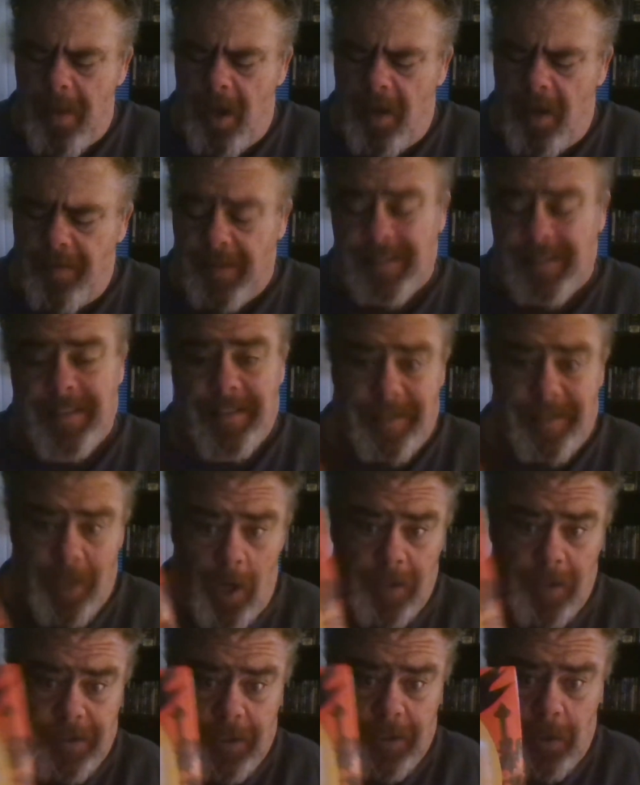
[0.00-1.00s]
this is
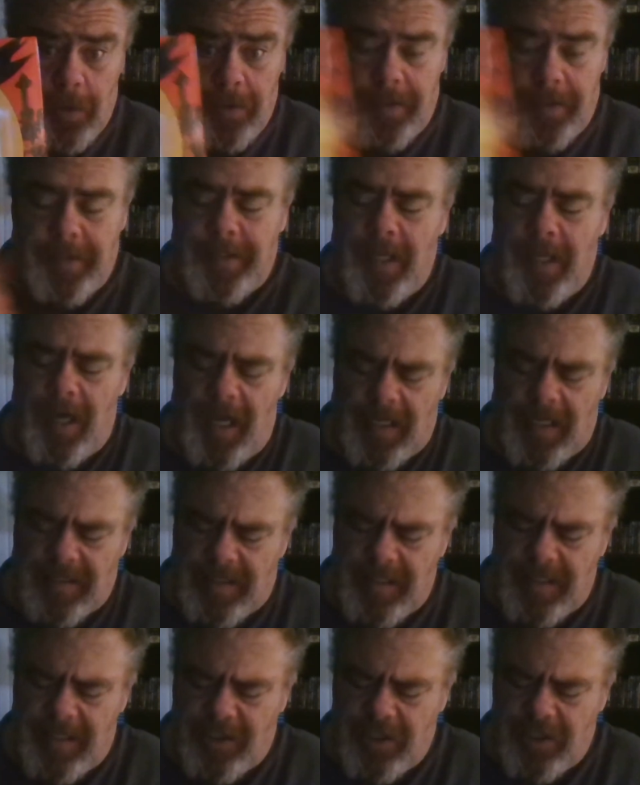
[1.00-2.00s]
also the Deluxe
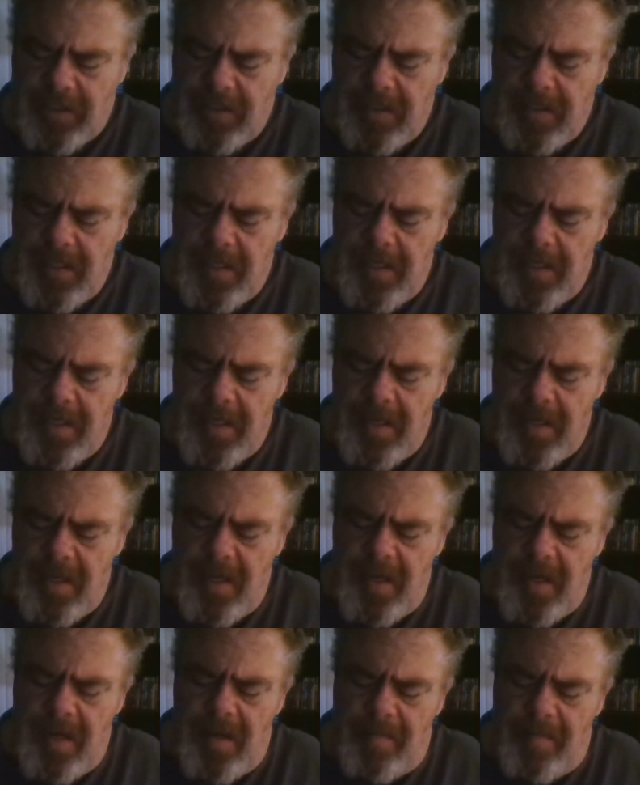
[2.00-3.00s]
Edition,
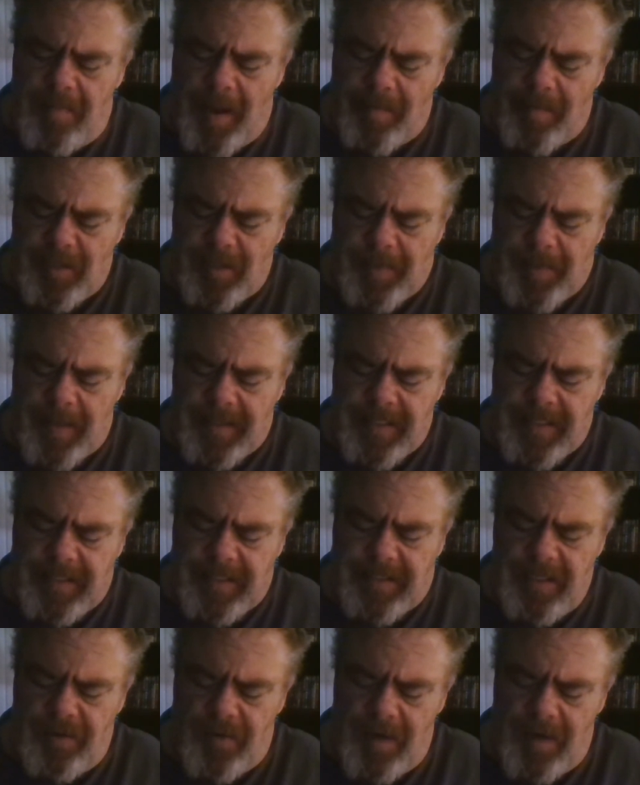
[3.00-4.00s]
published by
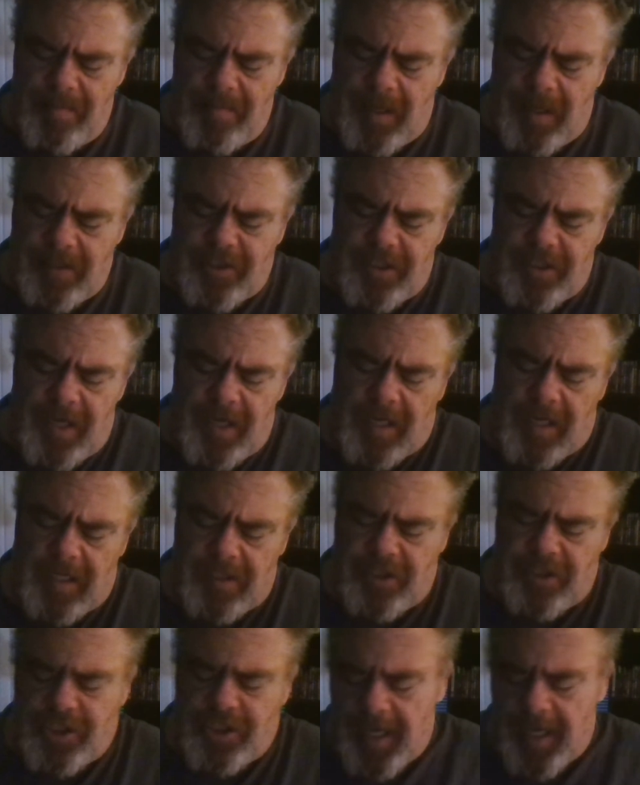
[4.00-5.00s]
DC, written by
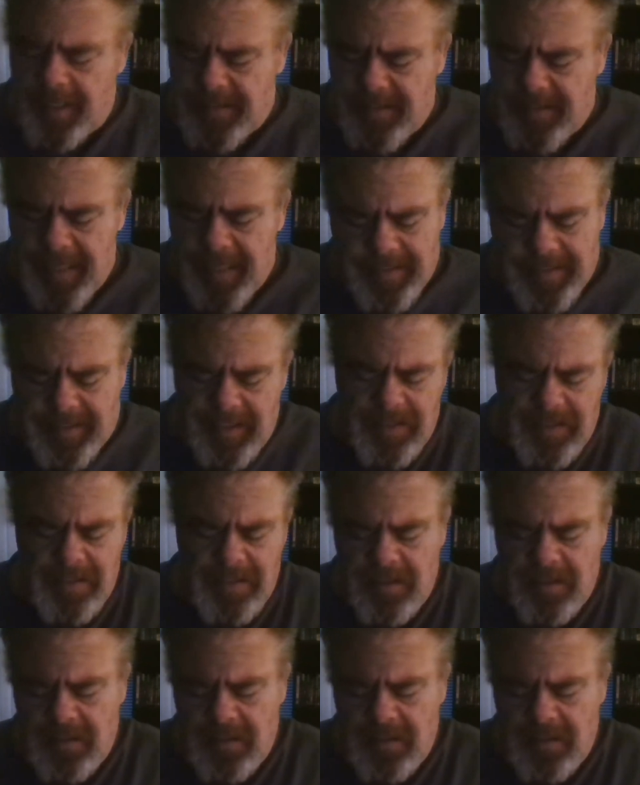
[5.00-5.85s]
Chuck Dixon,